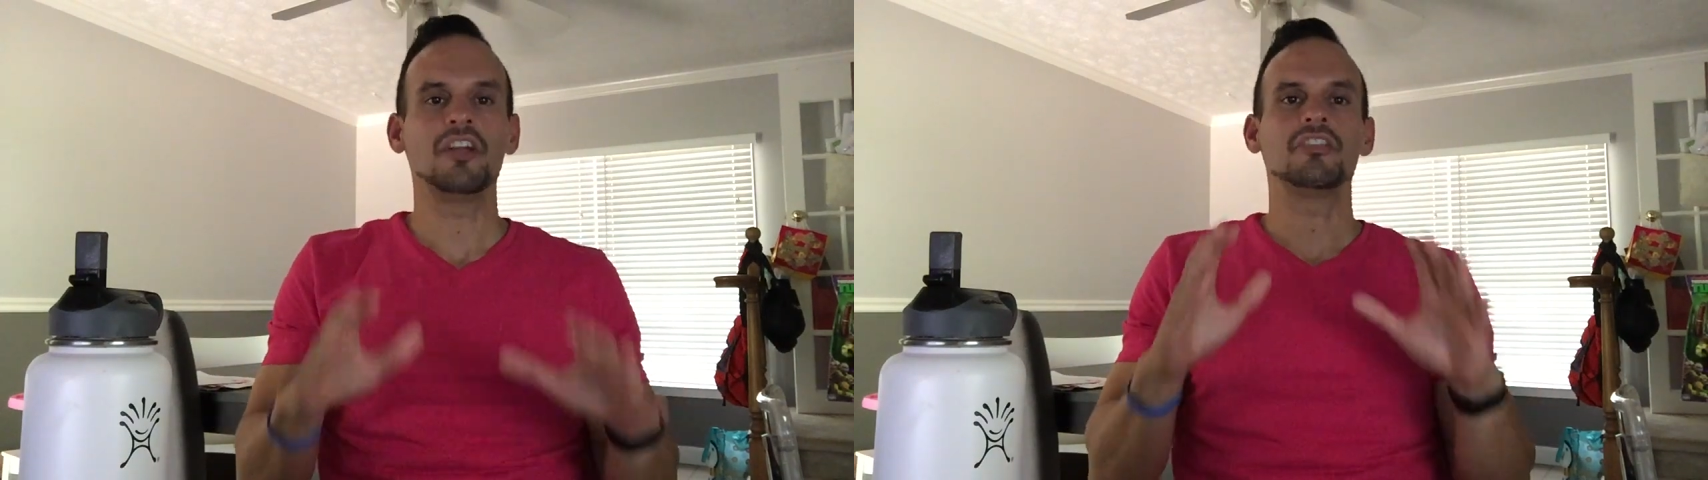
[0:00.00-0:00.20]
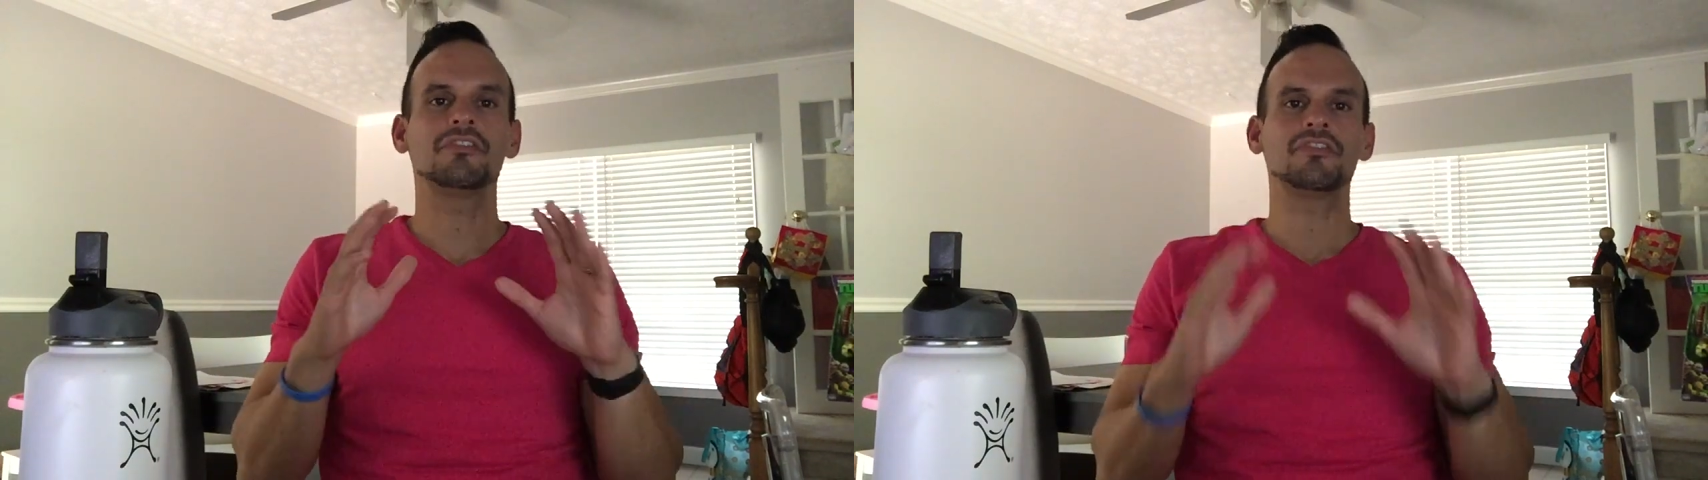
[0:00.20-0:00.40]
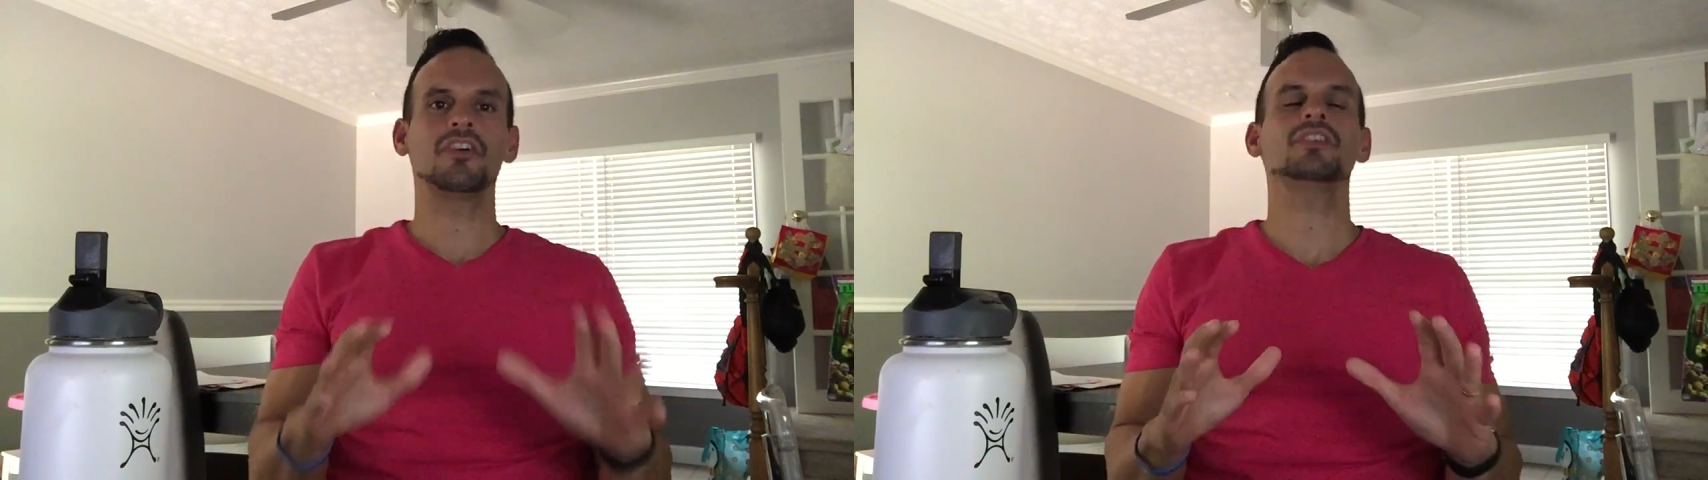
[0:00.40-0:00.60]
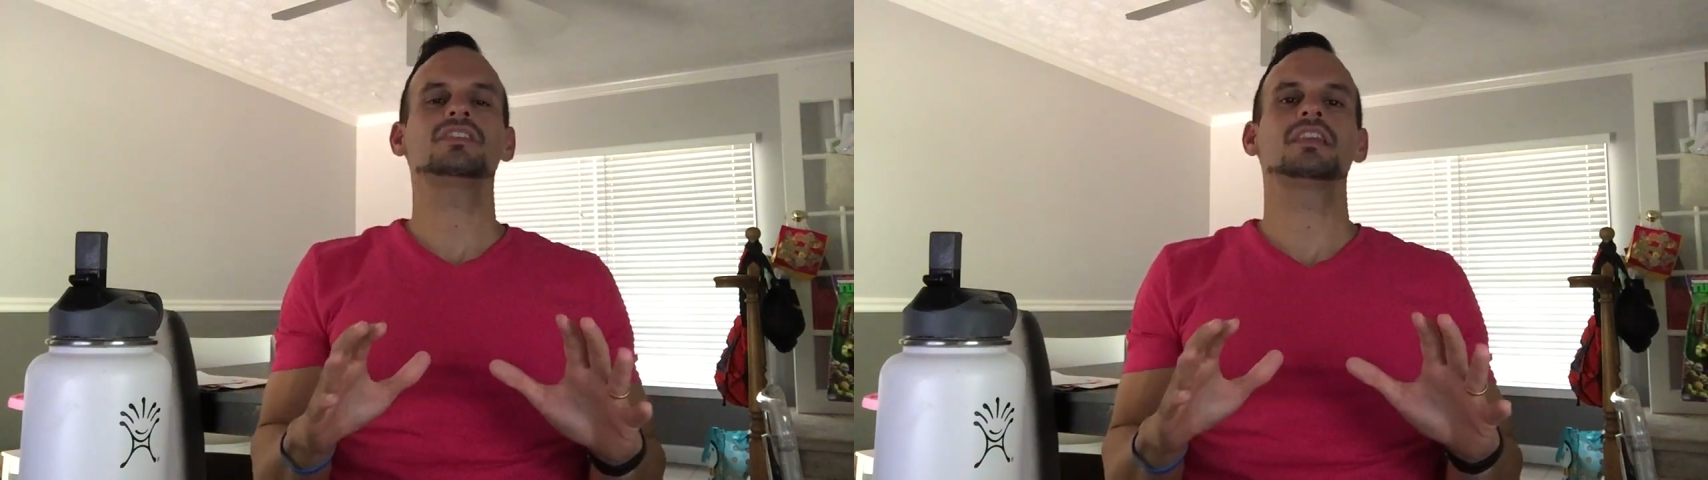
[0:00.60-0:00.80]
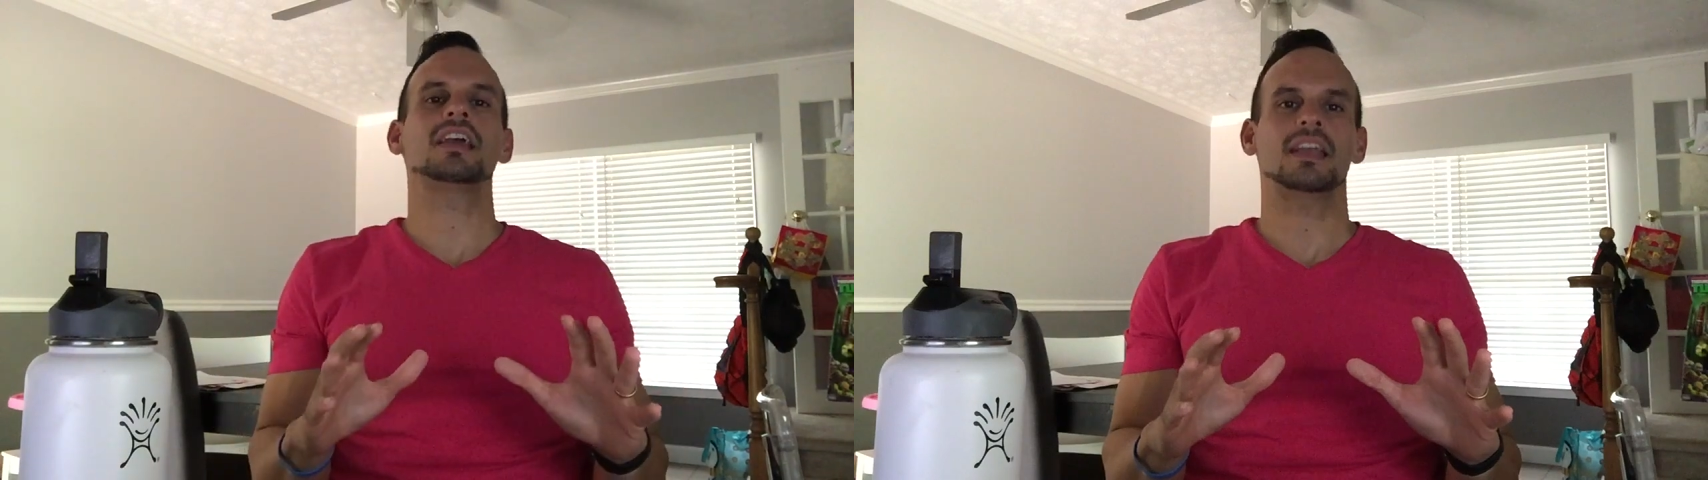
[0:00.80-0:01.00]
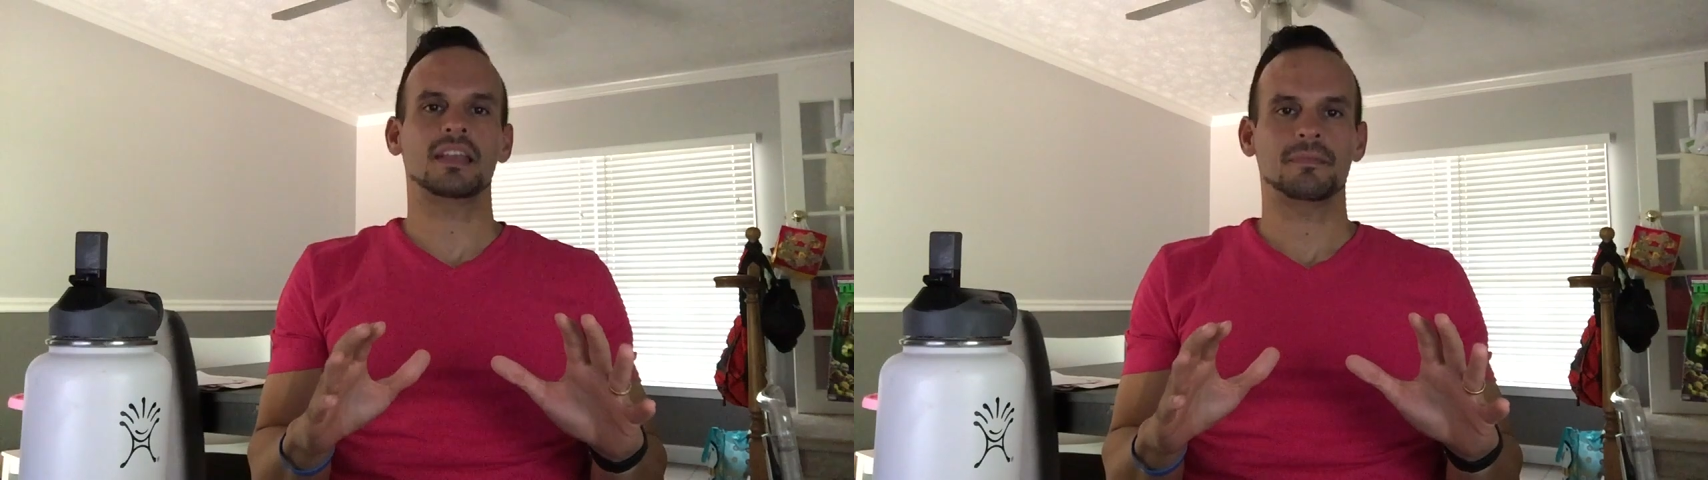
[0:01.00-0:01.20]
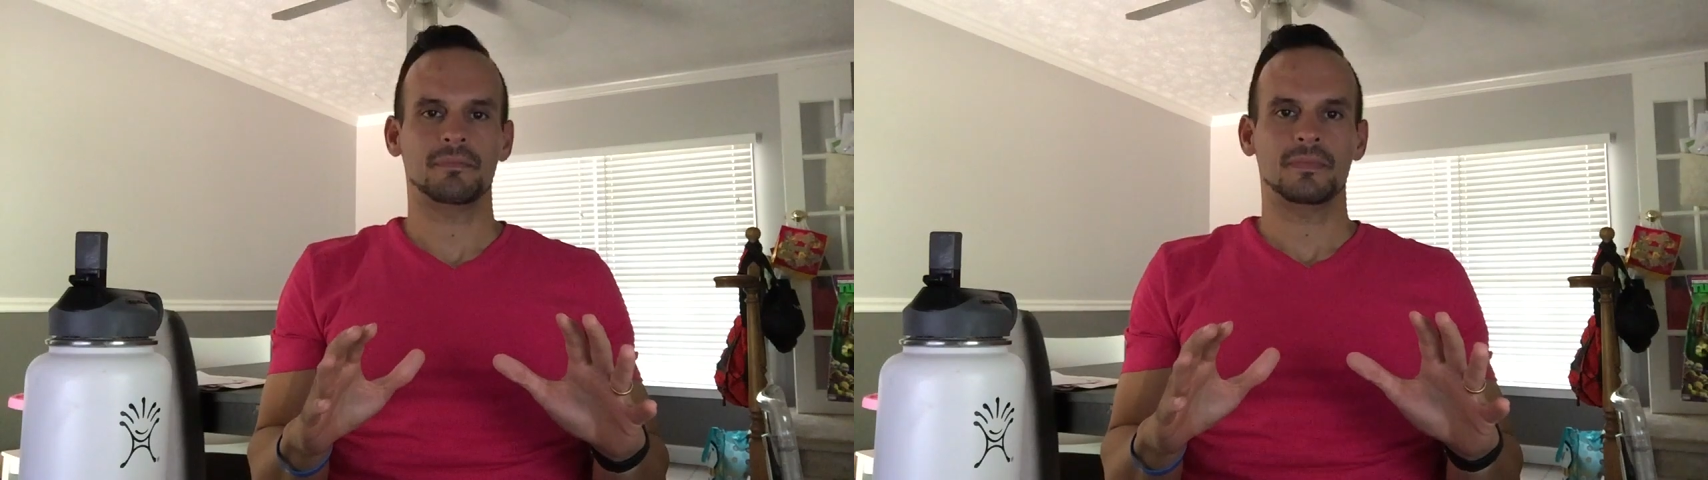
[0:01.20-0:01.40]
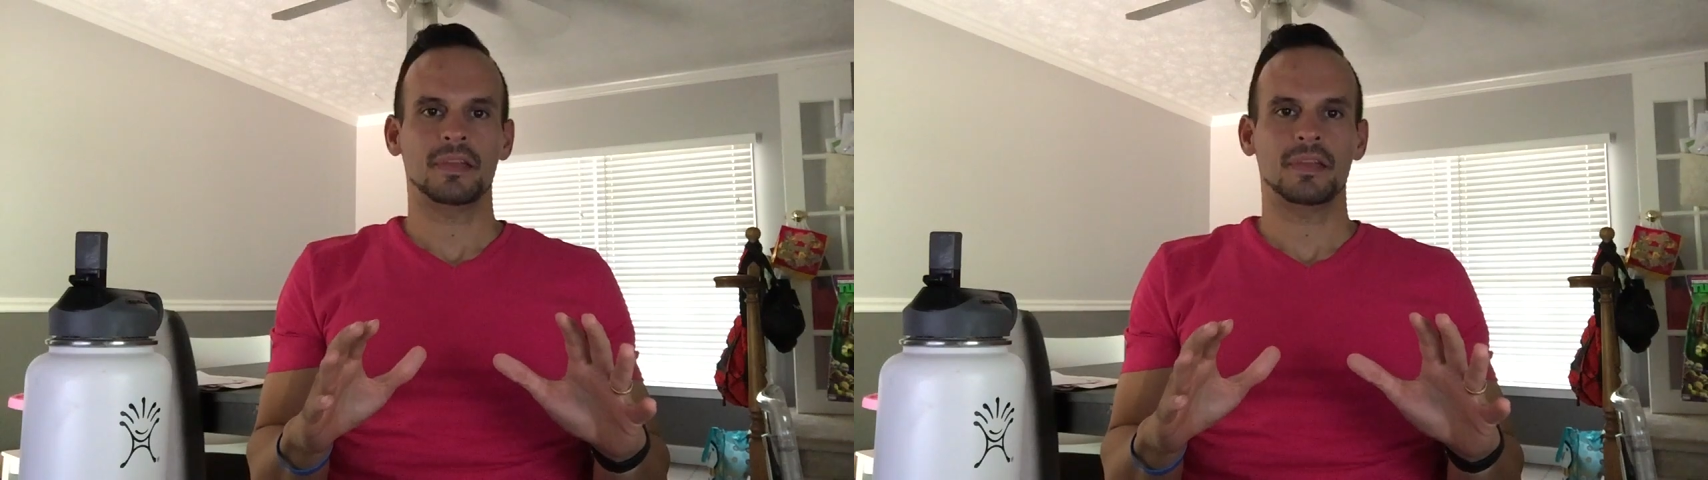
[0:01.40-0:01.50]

The first day